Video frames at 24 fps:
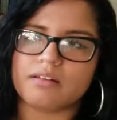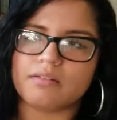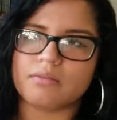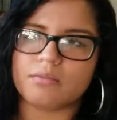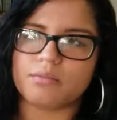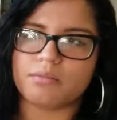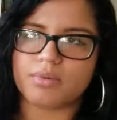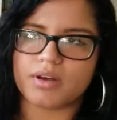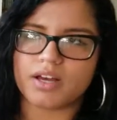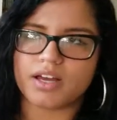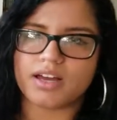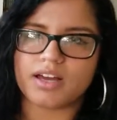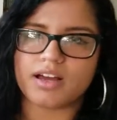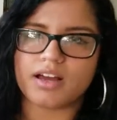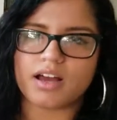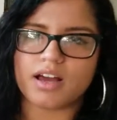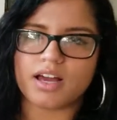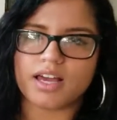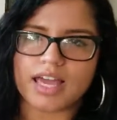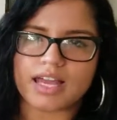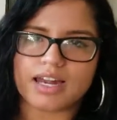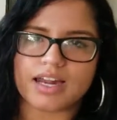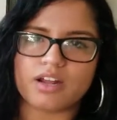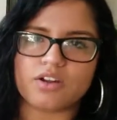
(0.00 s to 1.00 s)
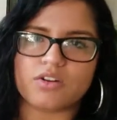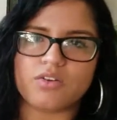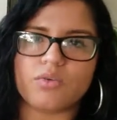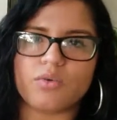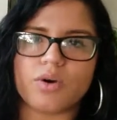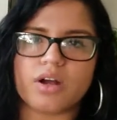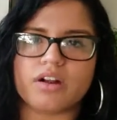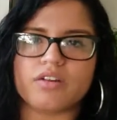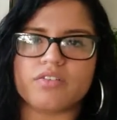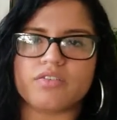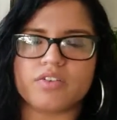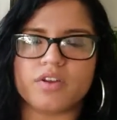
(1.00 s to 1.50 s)
but again, I don't want to
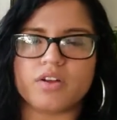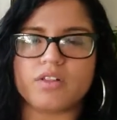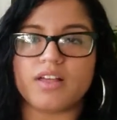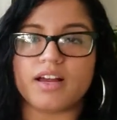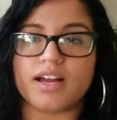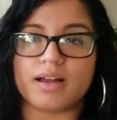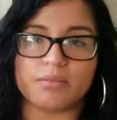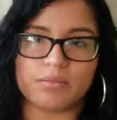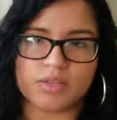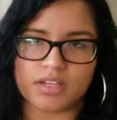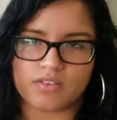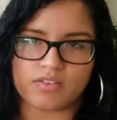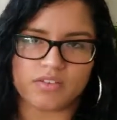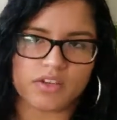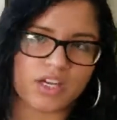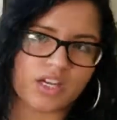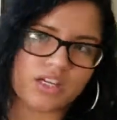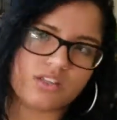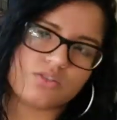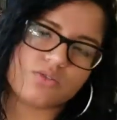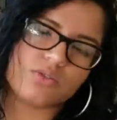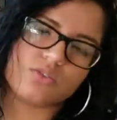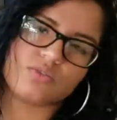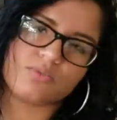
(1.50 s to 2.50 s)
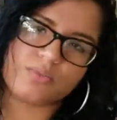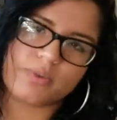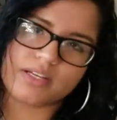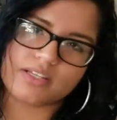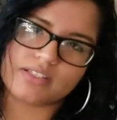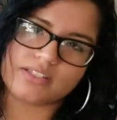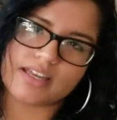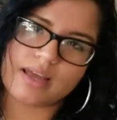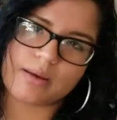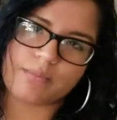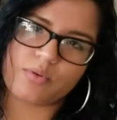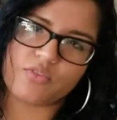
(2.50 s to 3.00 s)
feel like I'm giving it sort of my
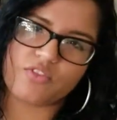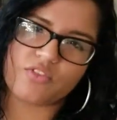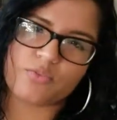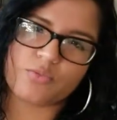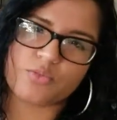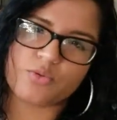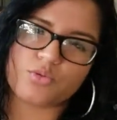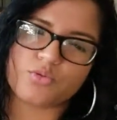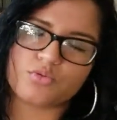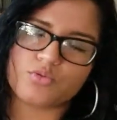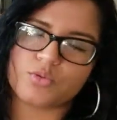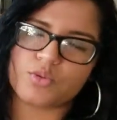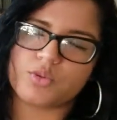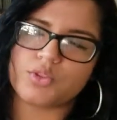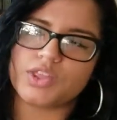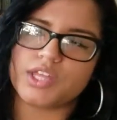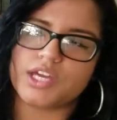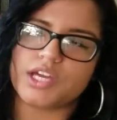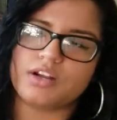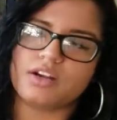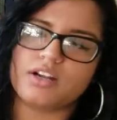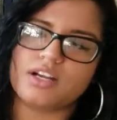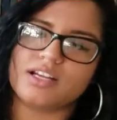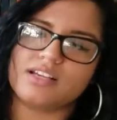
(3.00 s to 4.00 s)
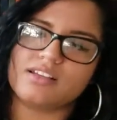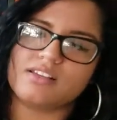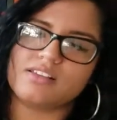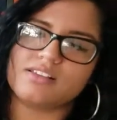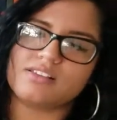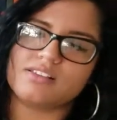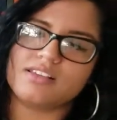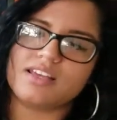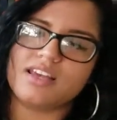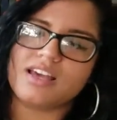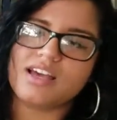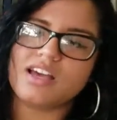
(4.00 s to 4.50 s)
stamp of approval. There is
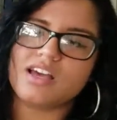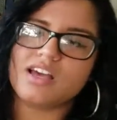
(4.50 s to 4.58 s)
